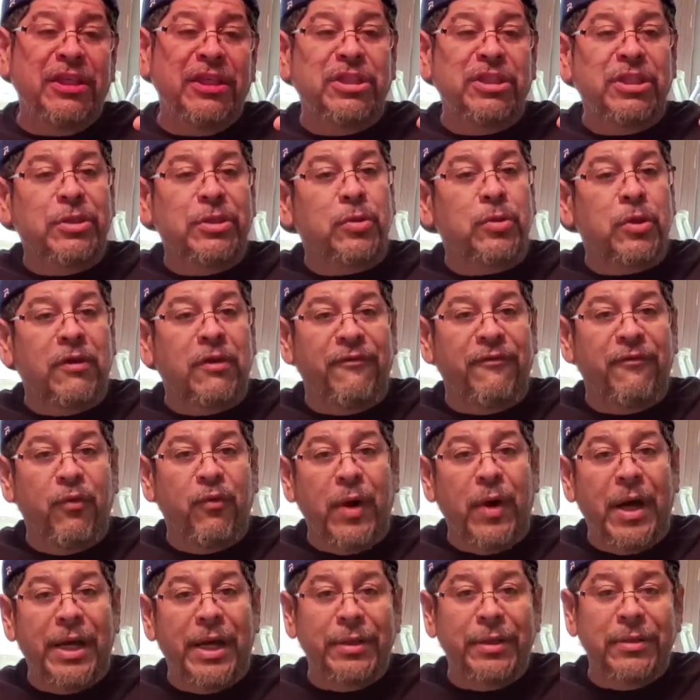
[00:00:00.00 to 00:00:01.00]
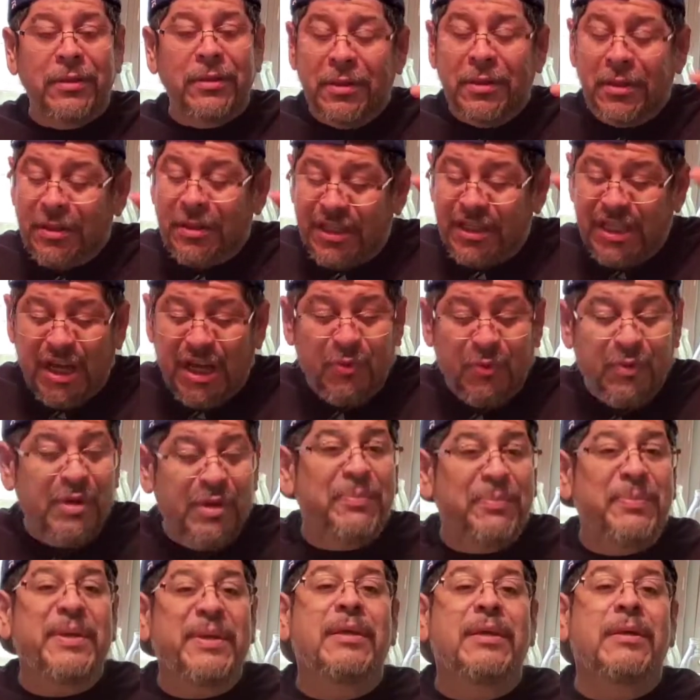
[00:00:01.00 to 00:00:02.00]
inches of water. That
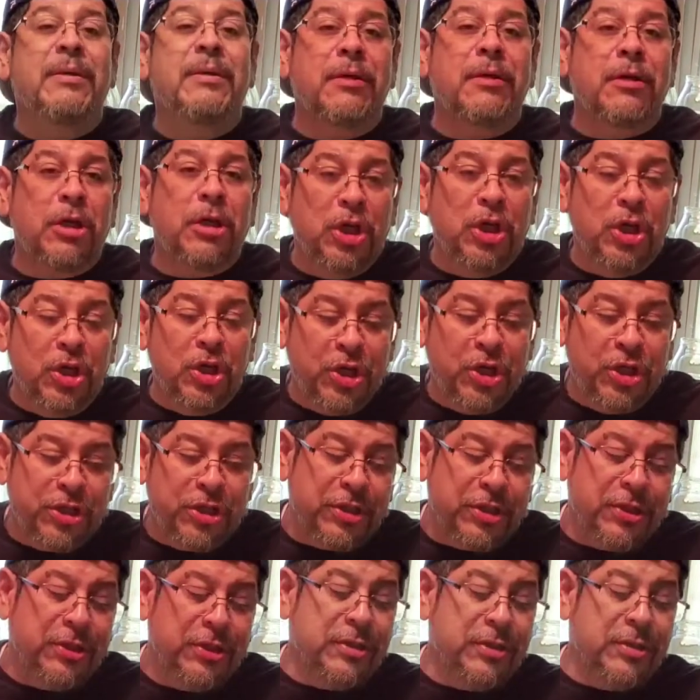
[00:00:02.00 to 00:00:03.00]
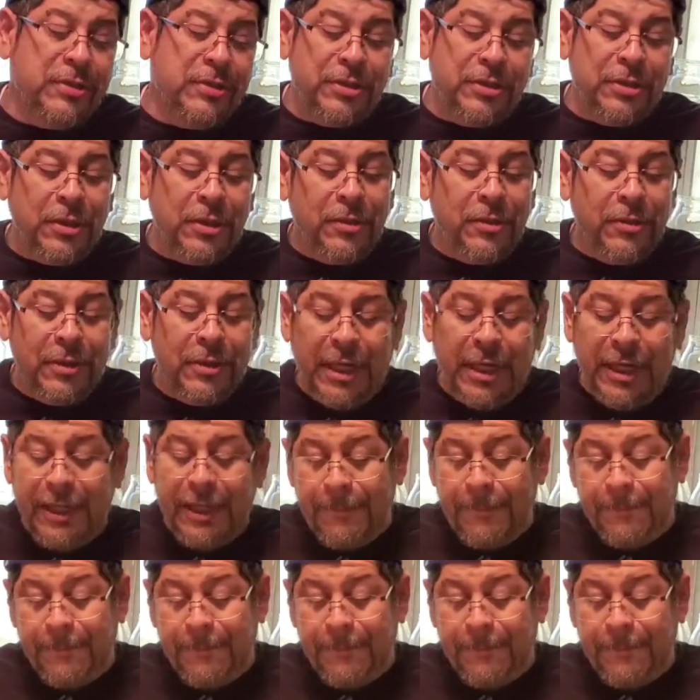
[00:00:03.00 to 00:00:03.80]
will be good too. So